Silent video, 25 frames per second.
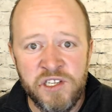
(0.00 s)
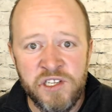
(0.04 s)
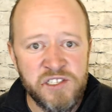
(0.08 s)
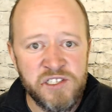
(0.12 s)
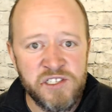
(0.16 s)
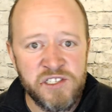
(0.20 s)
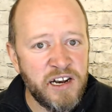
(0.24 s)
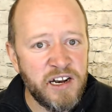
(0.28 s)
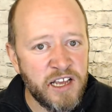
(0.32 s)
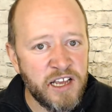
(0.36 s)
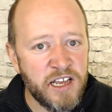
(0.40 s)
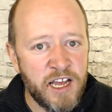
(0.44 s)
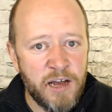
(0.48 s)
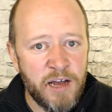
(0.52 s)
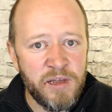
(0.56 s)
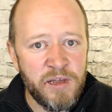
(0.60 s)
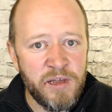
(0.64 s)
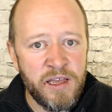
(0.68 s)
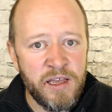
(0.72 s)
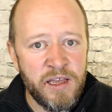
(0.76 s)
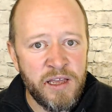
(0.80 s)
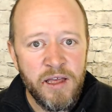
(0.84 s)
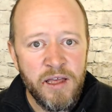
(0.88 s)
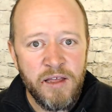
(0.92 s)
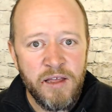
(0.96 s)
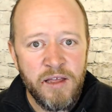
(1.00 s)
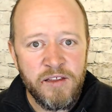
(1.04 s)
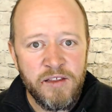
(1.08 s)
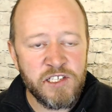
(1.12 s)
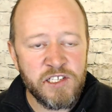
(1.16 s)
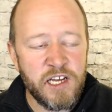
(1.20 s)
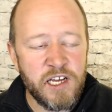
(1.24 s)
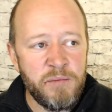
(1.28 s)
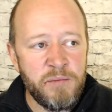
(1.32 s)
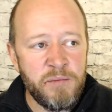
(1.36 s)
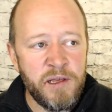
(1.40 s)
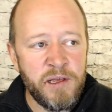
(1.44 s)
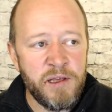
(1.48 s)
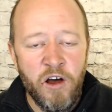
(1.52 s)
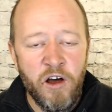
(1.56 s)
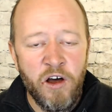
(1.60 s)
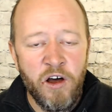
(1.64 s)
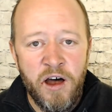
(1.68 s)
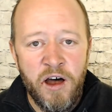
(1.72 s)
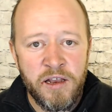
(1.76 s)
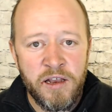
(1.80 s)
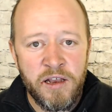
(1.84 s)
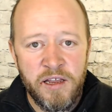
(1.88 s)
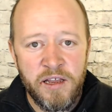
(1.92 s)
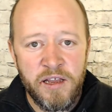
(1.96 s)
not a company that's going to be
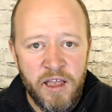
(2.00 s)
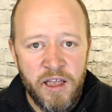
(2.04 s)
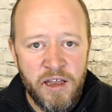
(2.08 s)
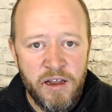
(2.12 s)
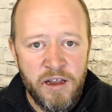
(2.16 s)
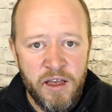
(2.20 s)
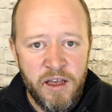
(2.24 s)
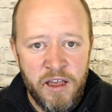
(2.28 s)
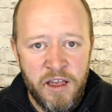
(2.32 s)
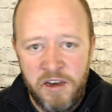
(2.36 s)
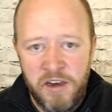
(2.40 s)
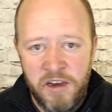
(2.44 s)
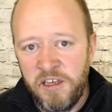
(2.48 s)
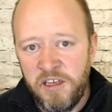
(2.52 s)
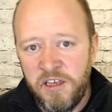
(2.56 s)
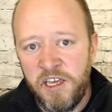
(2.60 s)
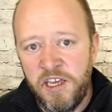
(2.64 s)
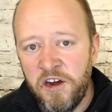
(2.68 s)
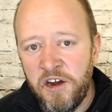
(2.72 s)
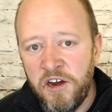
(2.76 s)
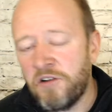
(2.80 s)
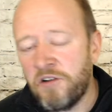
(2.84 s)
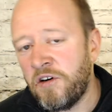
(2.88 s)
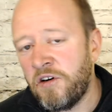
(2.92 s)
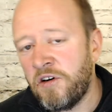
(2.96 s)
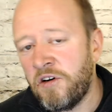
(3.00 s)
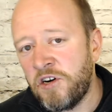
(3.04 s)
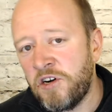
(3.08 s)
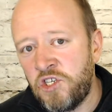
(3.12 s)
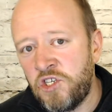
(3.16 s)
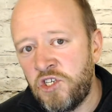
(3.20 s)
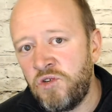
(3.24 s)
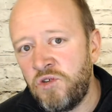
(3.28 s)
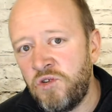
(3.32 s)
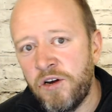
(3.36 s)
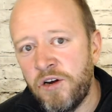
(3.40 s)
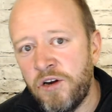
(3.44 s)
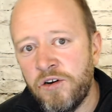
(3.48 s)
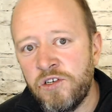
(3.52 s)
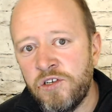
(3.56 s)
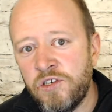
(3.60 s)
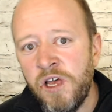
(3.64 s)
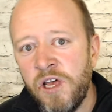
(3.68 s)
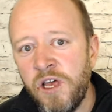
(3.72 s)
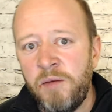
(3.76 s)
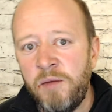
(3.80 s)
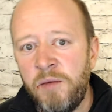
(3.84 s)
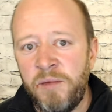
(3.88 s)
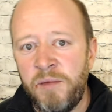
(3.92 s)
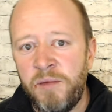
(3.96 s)
gone in a year or 2 years
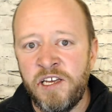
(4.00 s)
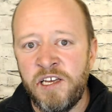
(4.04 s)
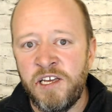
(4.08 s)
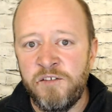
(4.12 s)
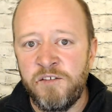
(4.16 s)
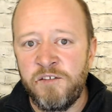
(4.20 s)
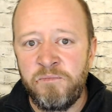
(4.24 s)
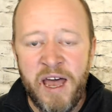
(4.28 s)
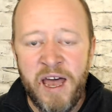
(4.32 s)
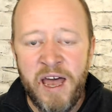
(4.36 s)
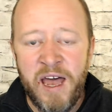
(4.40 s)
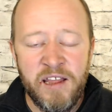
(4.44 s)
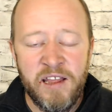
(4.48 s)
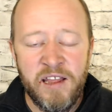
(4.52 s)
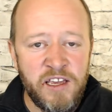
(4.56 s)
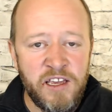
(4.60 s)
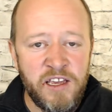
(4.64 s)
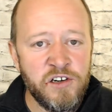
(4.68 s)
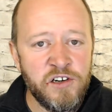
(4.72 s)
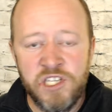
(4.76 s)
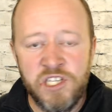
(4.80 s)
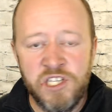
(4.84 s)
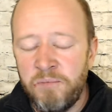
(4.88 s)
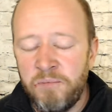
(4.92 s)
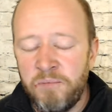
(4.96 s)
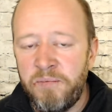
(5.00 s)
because of bad leadership,